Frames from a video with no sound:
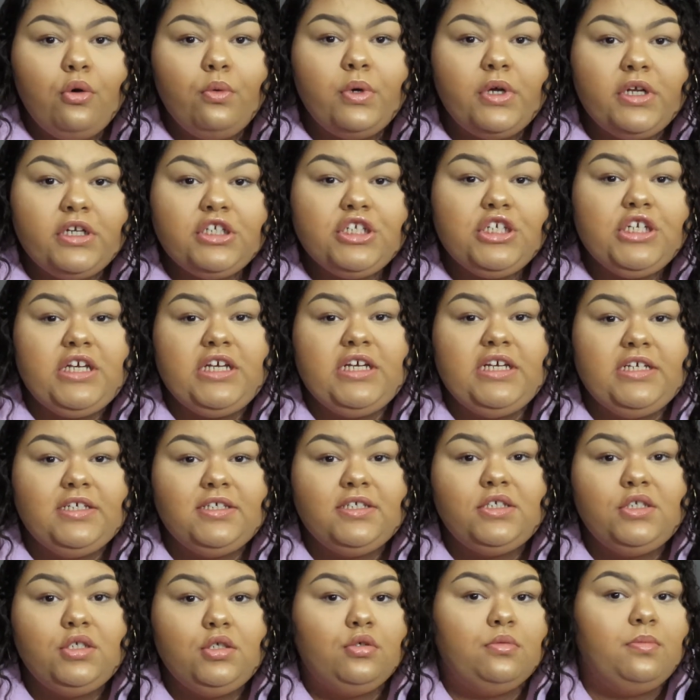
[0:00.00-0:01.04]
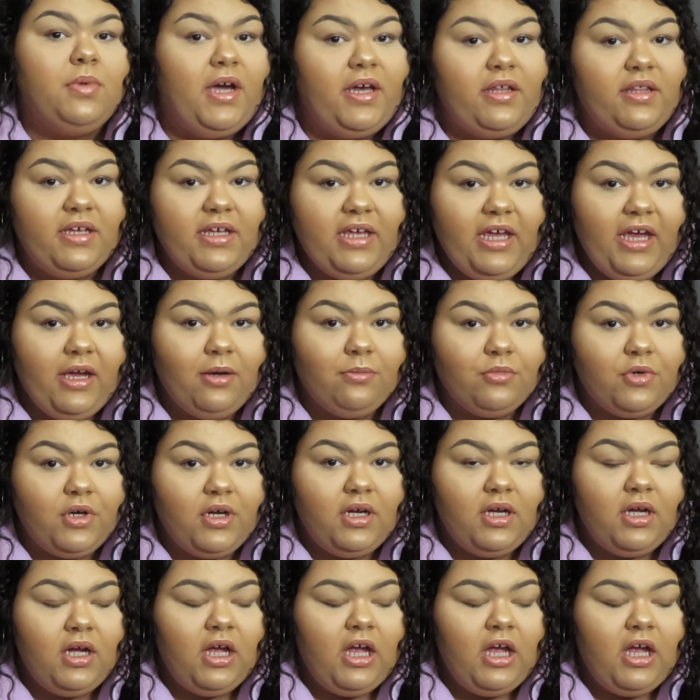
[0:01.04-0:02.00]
which is to buy the camera.